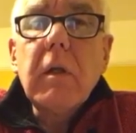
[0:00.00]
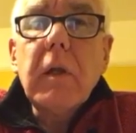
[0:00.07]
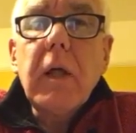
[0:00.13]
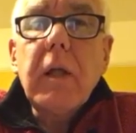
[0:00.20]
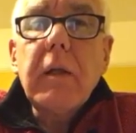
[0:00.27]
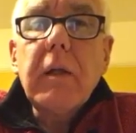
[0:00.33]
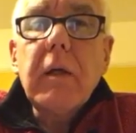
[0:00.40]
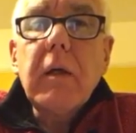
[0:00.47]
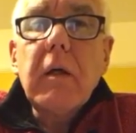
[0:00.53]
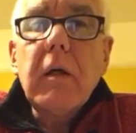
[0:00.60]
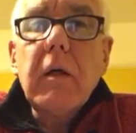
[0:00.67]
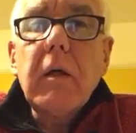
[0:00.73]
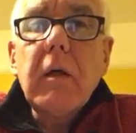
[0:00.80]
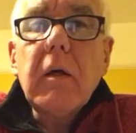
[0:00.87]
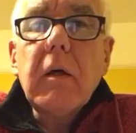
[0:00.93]
then
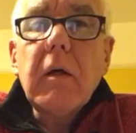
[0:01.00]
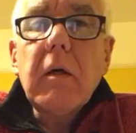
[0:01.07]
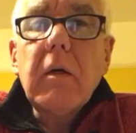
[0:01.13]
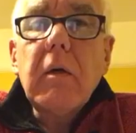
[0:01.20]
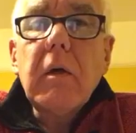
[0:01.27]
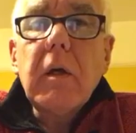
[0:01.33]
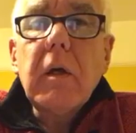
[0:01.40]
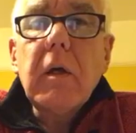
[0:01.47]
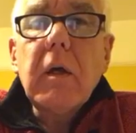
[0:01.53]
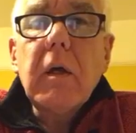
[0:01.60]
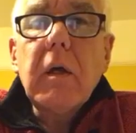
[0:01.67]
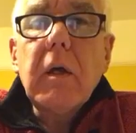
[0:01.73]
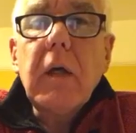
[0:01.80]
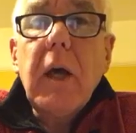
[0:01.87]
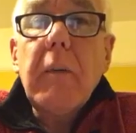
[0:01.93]
you can,
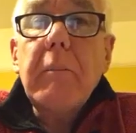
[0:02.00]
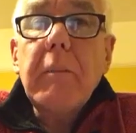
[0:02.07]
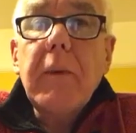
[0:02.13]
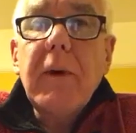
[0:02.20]
yep,